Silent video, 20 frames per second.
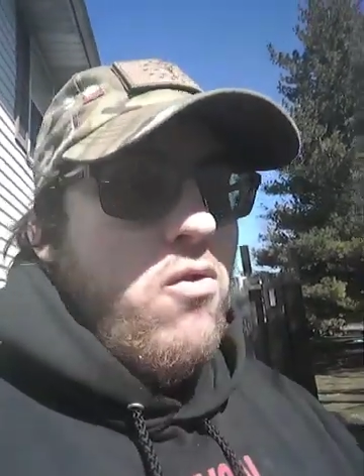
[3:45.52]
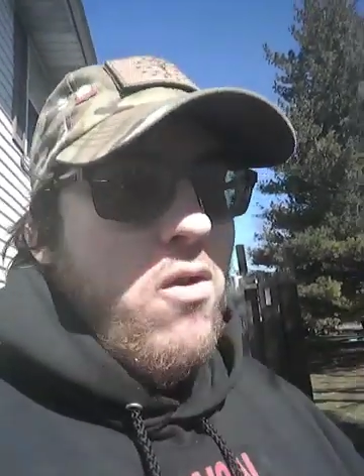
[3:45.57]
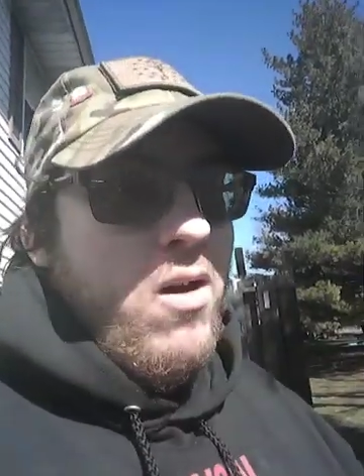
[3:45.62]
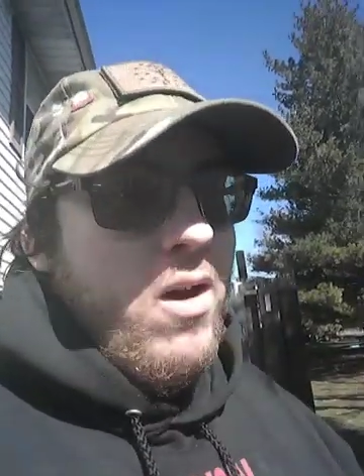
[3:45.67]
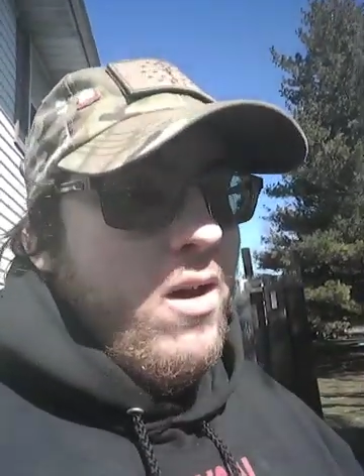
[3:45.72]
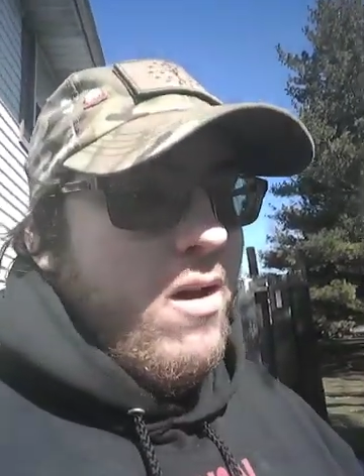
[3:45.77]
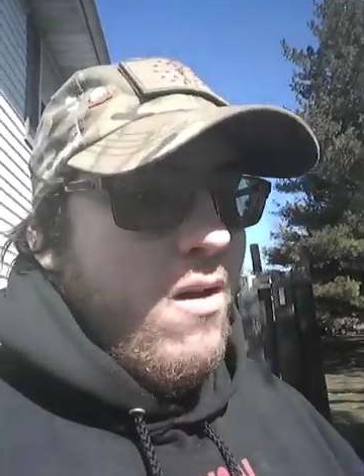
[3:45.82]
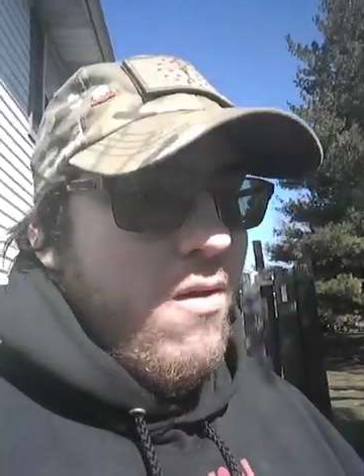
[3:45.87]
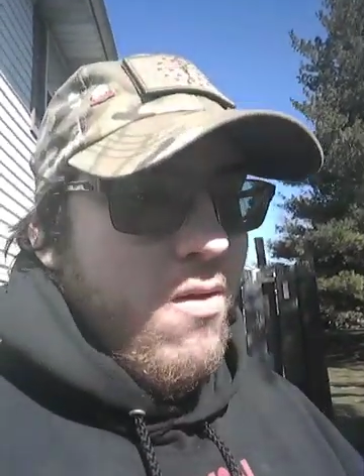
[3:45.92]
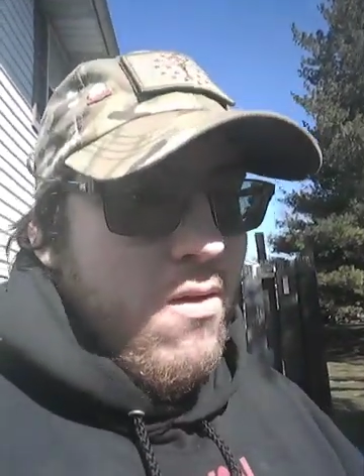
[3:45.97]

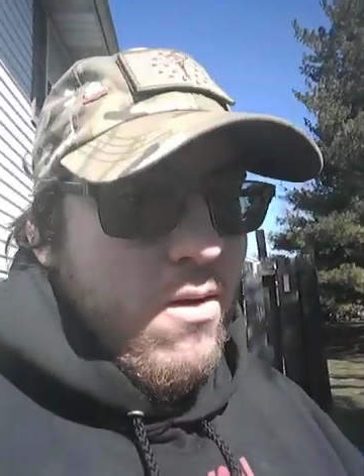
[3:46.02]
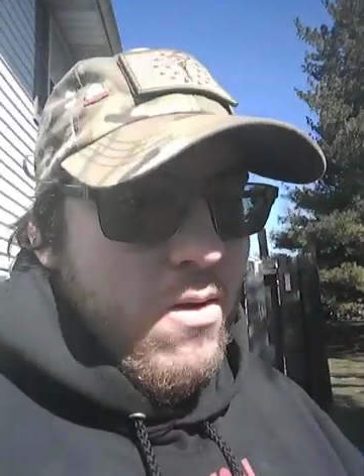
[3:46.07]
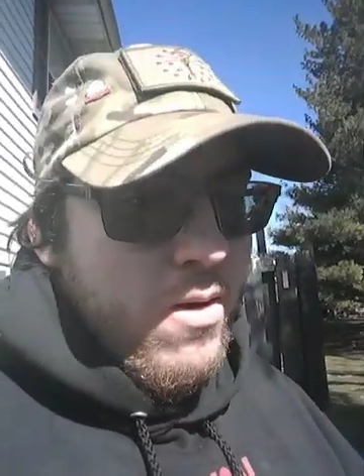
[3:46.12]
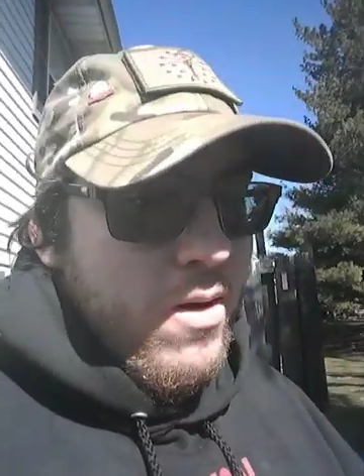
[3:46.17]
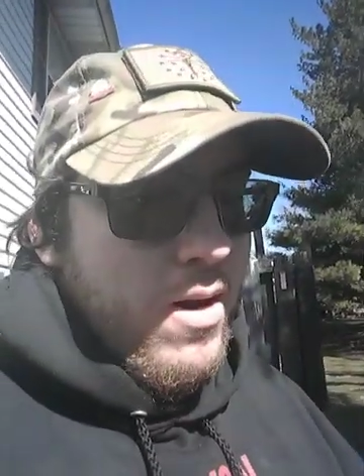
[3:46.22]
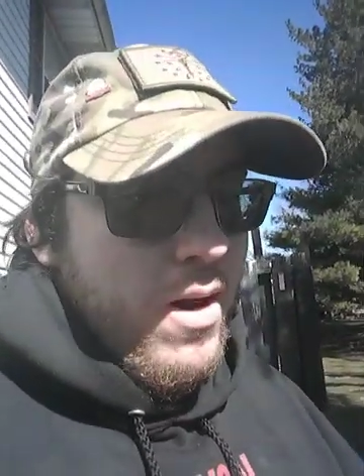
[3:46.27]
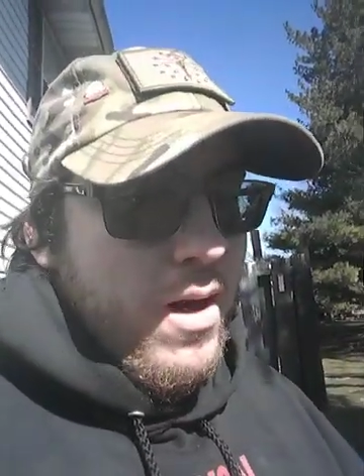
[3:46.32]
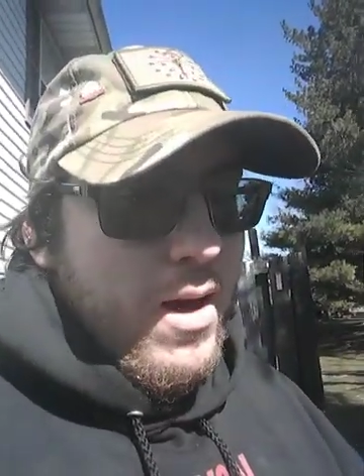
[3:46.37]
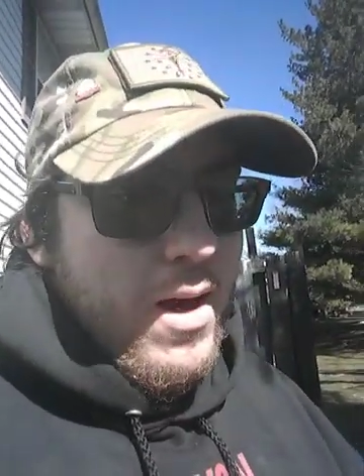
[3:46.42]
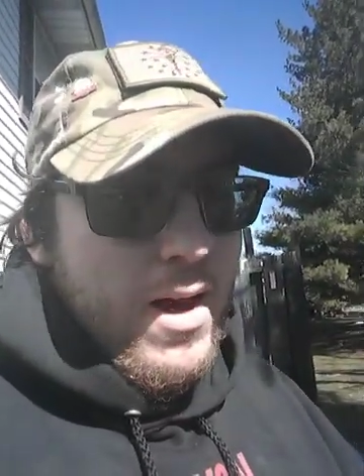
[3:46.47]
trying to
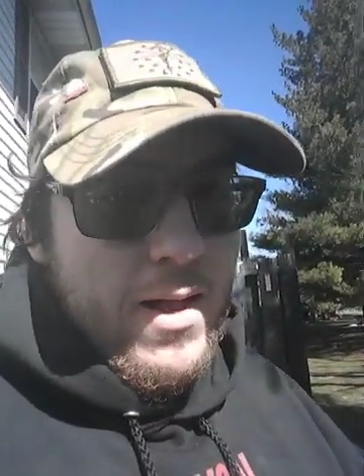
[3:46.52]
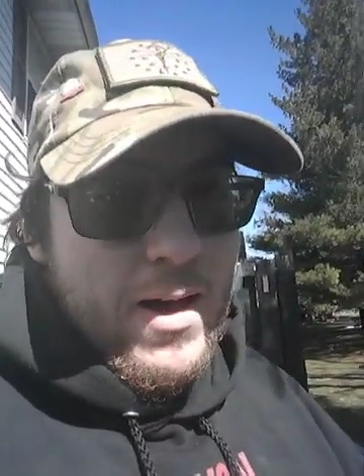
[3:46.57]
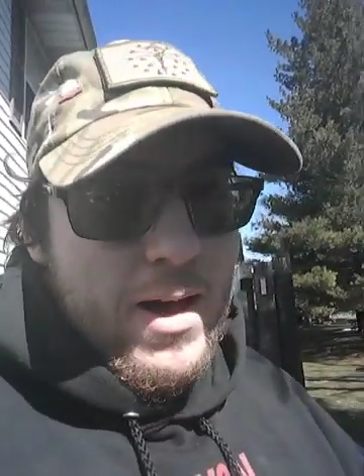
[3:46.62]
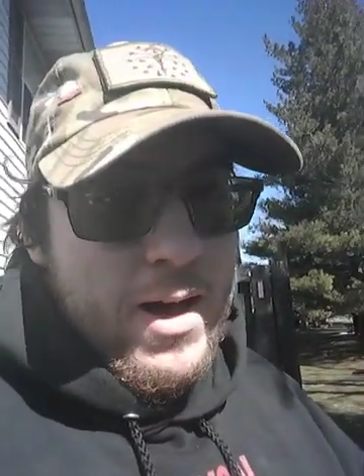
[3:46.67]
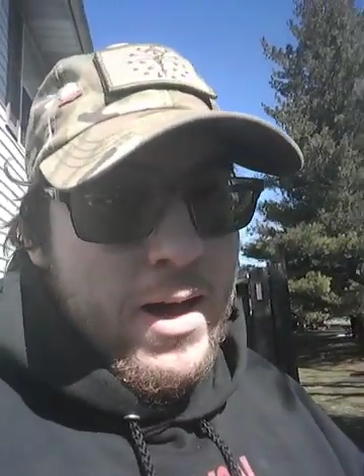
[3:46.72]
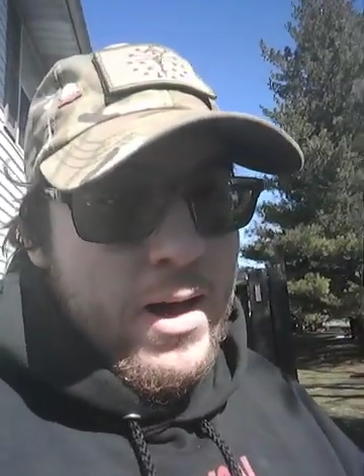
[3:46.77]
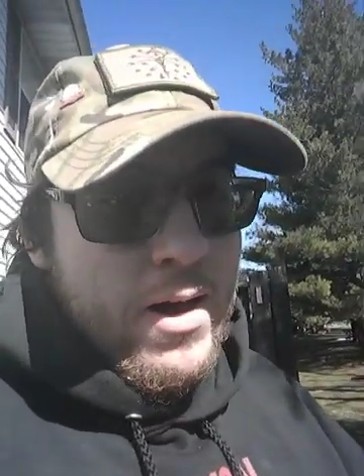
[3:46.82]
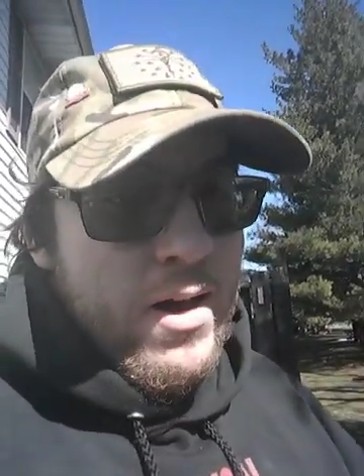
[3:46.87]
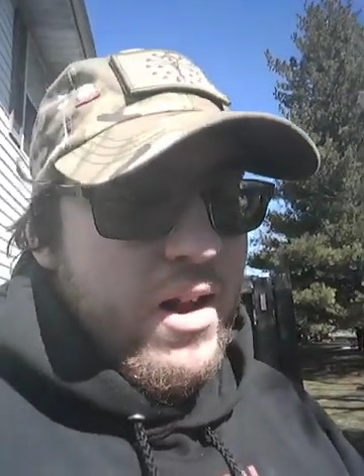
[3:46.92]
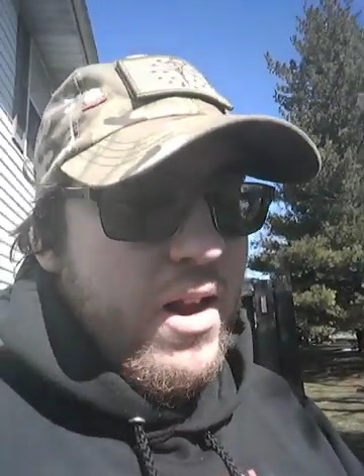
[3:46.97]
learn a
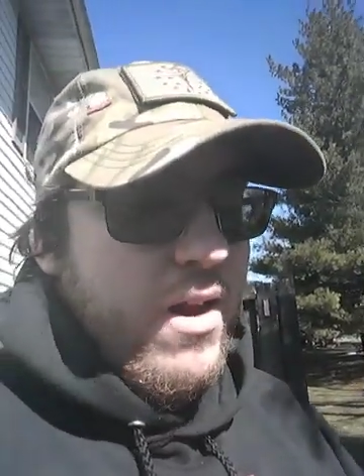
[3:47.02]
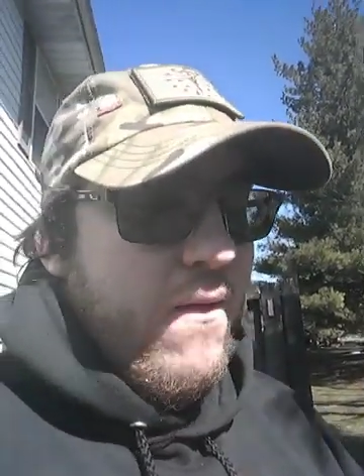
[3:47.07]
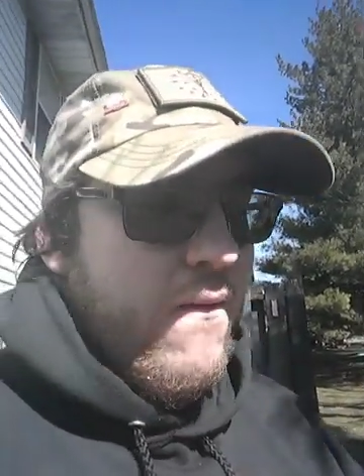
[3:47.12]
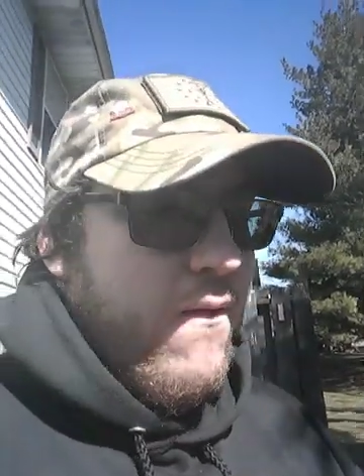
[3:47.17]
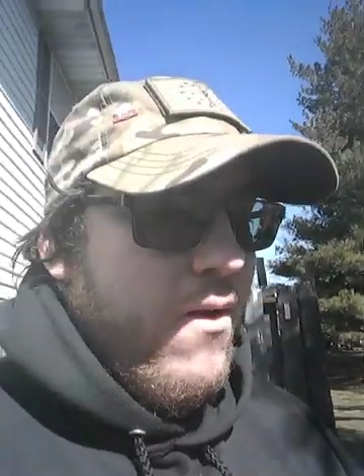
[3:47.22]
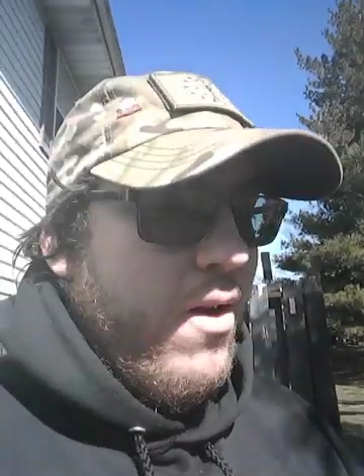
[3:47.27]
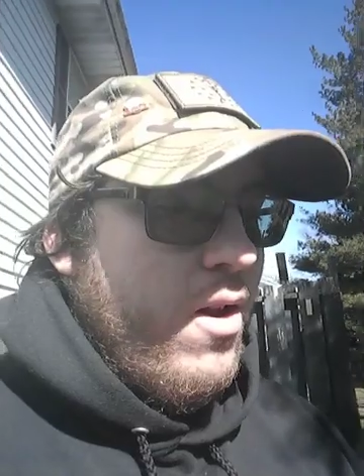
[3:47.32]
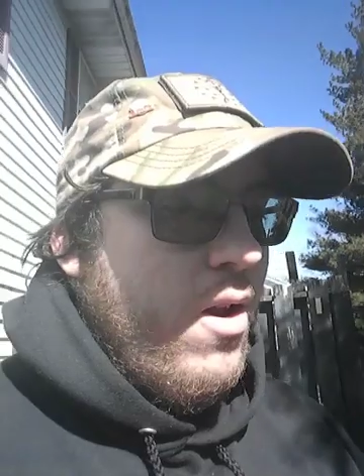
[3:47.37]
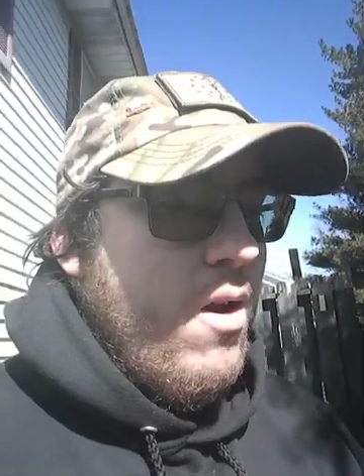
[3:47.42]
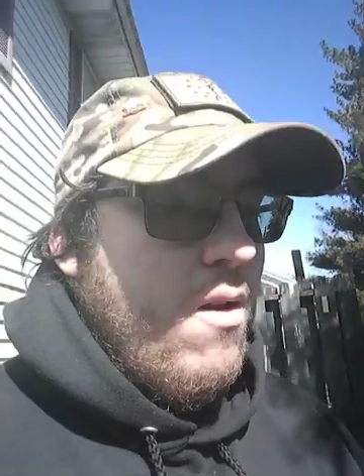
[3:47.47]
lot of
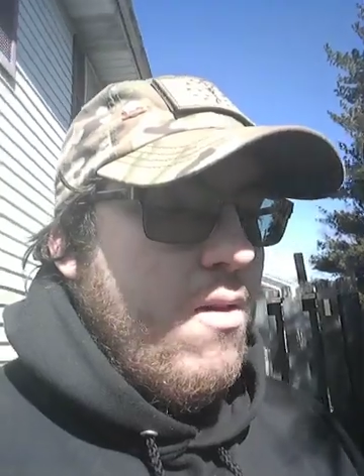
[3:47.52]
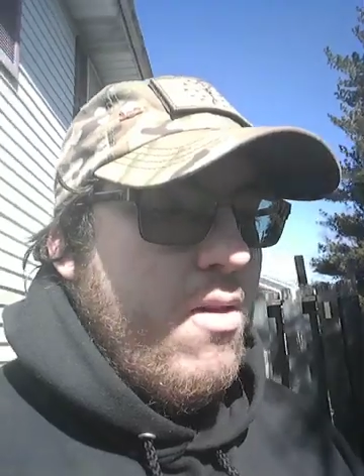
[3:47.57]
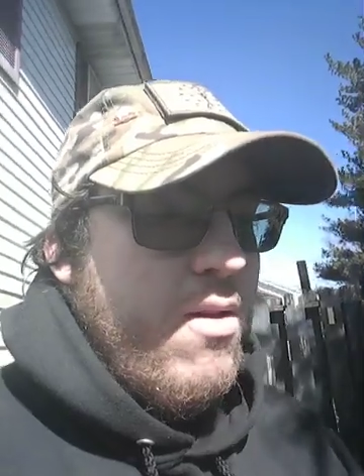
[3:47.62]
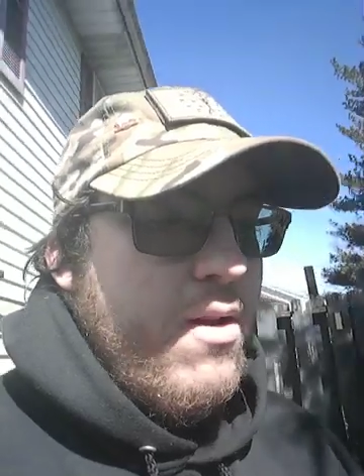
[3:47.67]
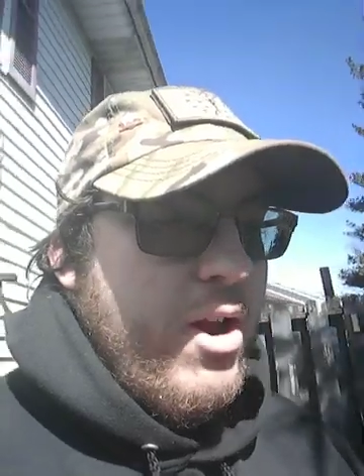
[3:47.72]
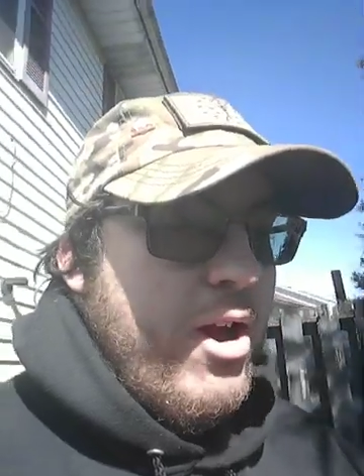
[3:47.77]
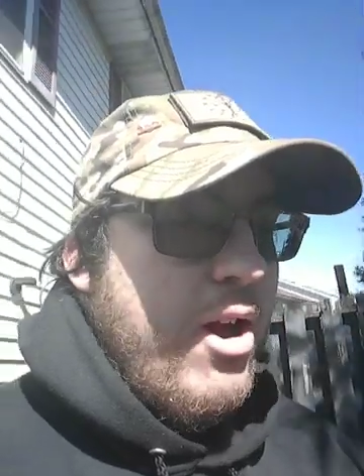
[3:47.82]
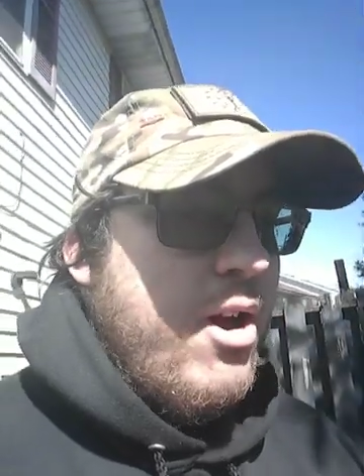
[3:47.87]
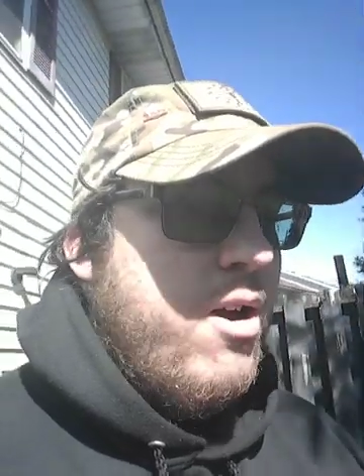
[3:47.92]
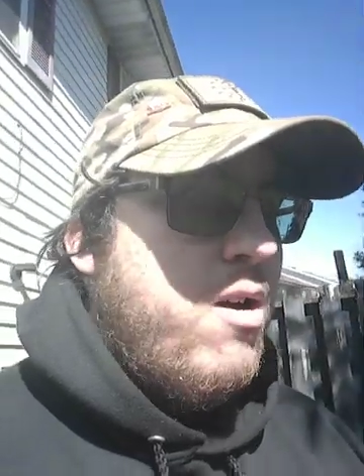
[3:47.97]
different new
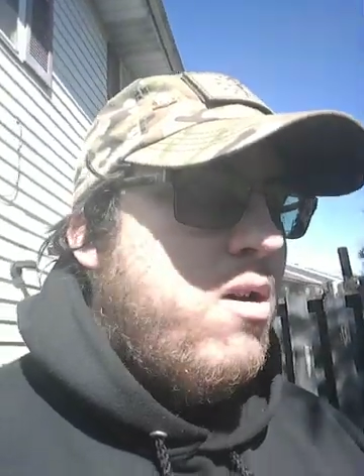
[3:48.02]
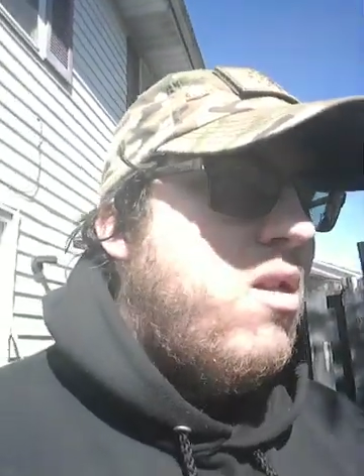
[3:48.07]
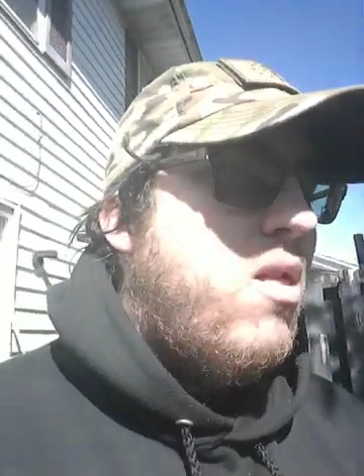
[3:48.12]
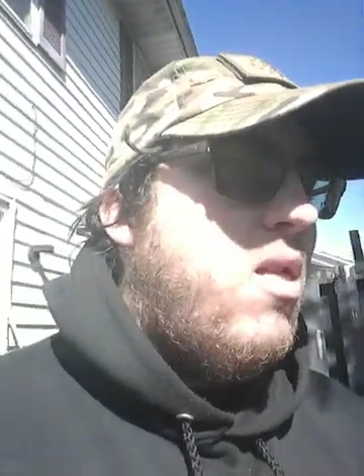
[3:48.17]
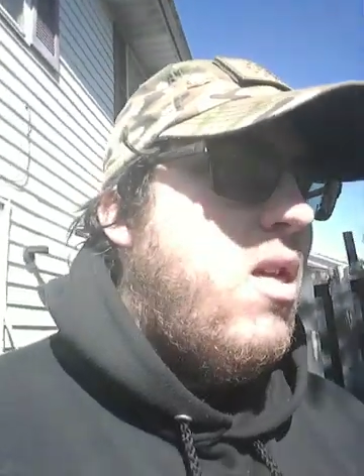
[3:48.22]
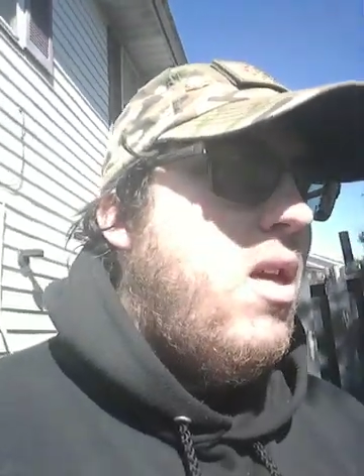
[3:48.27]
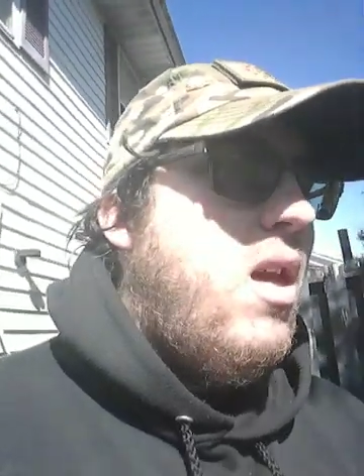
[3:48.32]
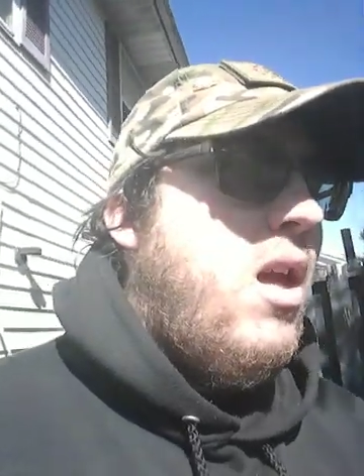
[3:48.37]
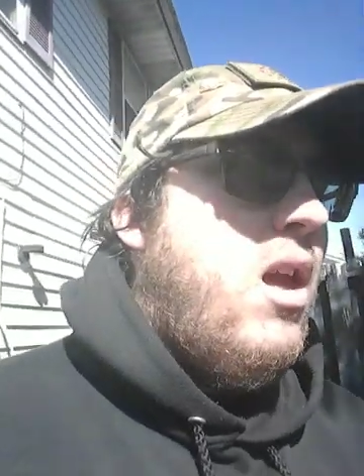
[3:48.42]
styles